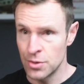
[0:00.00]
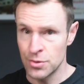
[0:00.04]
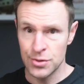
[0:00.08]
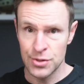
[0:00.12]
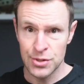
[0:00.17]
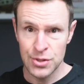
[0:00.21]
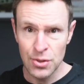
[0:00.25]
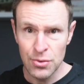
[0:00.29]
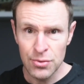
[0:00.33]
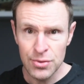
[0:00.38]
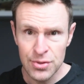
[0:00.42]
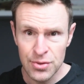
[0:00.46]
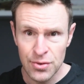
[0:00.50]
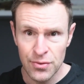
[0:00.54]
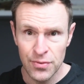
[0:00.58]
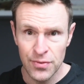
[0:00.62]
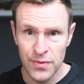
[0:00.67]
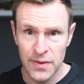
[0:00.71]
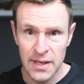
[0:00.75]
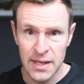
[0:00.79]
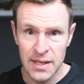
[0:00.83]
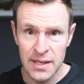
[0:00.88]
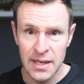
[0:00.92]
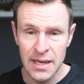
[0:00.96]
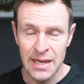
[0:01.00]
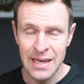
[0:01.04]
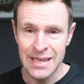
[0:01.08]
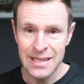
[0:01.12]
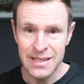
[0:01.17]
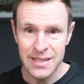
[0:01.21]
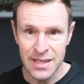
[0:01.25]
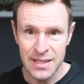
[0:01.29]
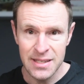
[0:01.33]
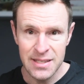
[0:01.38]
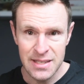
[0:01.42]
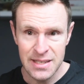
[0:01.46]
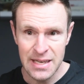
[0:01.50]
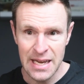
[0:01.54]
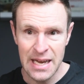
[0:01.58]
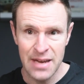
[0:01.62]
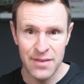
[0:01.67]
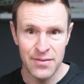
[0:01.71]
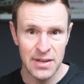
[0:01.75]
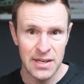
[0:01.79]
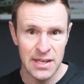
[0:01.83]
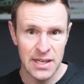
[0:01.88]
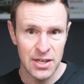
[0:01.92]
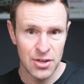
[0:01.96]
Your social feed doesn't
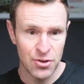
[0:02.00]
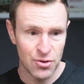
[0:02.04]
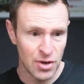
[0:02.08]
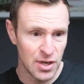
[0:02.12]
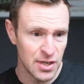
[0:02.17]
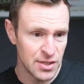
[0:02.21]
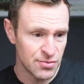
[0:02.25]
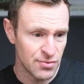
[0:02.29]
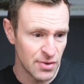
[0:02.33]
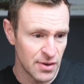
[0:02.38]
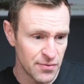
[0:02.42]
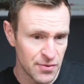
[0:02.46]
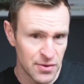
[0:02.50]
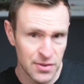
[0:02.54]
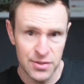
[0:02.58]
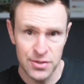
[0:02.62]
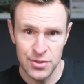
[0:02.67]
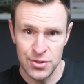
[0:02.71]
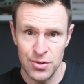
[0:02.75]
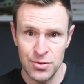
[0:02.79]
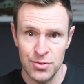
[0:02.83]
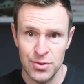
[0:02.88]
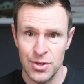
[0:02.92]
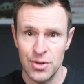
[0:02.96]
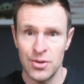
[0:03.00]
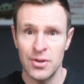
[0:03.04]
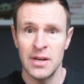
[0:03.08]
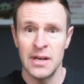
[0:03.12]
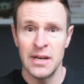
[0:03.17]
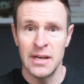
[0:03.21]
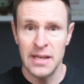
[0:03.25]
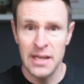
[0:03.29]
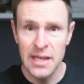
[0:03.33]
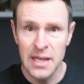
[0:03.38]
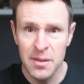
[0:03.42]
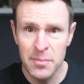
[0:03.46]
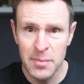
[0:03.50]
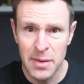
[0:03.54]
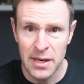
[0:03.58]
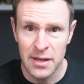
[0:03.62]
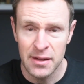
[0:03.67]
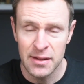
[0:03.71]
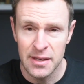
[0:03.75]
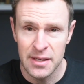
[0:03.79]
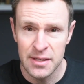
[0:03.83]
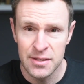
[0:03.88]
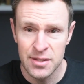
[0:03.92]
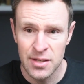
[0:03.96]
have any cross-reference to your
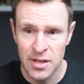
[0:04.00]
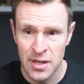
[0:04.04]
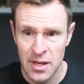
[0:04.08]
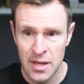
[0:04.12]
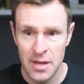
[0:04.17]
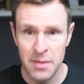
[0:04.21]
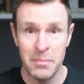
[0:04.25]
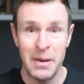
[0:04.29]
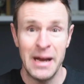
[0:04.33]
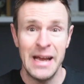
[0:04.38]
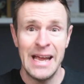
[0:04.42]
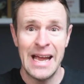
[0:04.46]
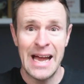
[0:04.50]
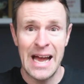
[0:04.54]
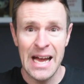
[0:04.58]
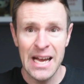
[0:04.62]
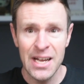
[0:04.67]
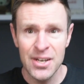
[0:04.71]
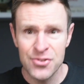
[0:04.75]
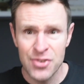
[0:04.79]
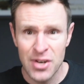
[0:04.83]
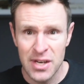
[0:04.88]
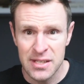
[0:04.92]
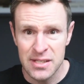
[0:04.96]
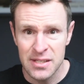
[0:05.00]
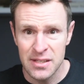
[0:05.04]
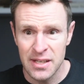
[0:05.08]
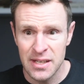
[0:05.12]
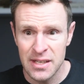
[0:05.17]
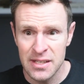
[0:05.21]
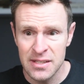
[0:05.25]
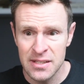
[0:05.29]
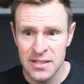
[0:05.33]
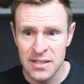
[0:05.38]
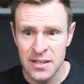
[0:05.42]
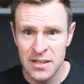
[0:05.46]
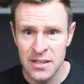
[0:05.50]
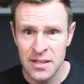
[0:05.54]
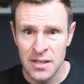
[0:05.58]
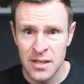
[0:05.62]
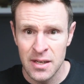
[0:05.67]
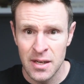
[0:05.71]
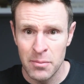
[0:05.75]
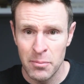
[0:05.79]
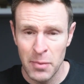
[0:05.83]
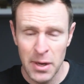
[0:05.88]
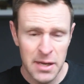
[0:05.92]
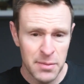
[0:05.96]
email list. My address list
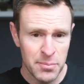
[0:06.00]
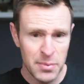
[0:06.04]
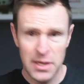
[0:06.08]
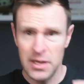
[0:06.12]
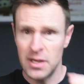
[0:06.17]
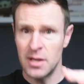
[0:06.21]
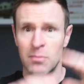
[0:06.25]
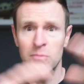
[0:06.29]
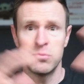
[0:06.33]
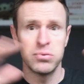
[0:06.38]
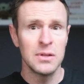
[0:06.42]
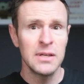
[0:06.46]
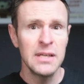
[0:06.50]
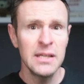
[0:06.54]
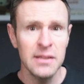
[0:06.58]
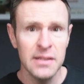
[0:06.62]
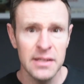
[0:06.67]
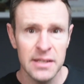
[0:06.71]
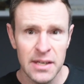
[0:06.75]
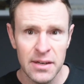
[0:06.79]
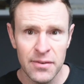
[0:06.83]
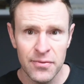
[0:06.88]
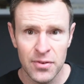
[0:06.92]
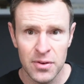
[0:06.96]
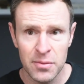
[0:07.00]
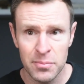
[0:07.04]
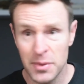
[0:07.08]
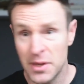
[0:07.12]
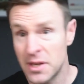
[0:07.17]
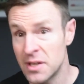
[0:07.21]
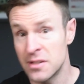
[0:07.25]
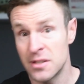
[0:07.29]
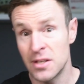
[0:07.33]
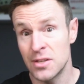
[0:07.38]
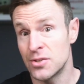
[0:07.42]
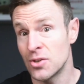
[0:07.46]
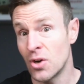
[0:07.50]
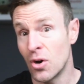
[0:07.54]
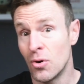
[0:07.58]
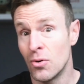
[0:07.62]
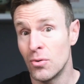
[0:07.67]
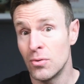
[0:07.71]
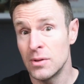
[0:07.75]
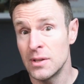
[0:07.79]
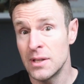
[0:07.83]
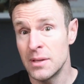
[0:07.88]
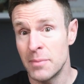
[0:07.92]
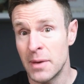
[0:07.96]
might be completely different because it's
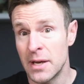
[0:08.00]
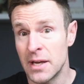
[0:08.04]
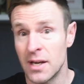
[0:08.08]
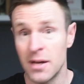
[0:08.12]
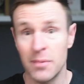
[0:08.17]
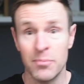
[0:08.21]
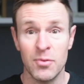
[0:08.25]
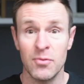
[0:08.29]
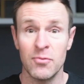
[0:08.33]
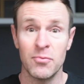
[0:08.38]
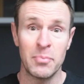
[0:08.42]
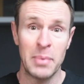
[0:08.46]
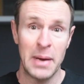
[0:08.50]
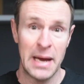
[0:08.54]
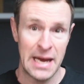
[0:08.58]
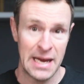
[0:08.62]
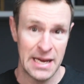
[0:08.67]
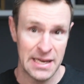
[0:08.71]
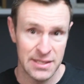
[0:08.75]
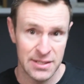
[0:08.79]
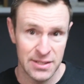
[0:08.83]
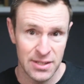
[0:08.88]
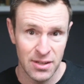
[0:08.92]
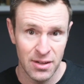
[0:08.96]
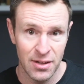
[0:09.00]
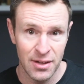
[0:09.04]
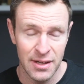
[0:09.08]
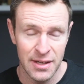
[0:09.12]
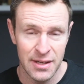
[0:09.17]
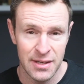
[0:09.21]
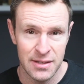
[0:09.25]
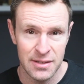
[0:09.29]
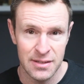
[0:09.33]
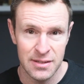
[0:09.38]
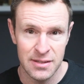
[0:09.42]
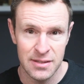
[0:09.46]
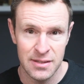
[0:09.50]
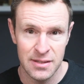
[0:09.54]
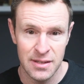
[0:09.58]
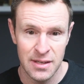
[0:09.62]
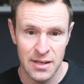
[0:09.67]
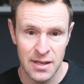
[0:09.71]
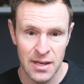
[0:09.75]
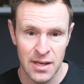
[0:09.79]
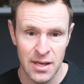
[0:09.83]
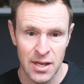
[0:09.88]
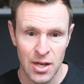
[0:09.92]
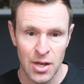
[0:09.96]
only made up of past clients.
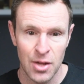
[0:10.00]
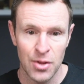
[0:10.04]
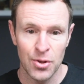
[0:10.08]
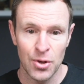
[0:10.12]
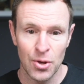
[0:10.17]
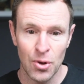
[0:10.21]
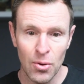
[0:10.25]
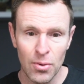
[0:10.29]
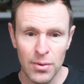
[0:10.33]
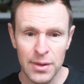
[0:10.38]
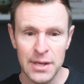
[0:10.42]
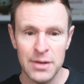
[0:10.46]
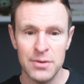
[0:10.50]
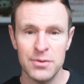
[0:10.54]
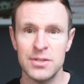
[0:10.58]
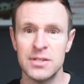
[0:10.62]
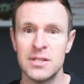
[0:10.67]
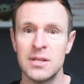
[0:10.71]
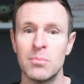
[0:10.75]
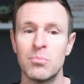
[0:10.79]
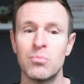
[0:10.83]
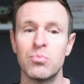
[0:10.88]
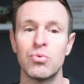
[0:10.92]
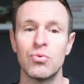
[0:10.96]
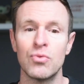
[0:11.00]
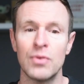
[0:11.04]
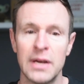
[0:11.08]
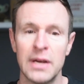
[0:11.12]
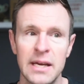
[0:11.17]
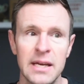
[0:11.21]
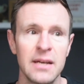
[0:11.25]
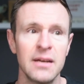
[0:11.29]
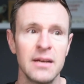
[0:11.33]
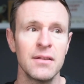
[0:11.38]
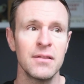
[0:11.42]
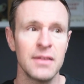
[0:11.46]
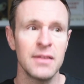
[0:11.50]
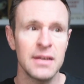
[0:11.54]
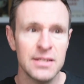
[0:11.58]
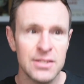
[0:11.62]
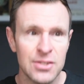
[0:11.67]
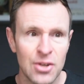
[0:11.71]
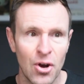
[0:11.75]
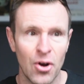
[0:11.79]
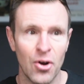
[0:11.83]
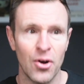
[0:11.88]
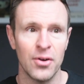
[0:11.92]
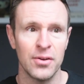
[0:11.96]
The goal here is to bring
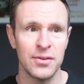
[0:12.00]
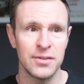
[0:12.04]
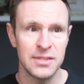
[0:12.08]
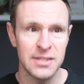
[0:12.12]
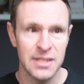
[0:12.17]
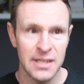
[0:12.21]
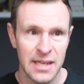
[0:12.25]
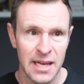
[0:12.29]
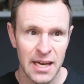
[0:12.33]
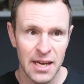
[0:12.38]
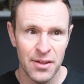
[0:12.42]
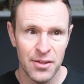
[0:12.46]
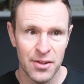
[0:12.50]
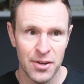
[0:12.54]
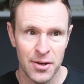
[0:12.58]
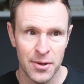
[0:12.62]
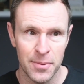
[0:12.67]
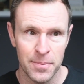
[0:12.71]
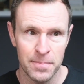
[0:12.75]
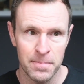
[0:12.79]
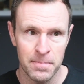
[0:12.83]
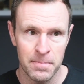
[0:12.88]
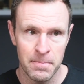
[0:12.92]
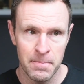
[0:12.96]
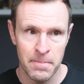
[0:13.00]
this all together.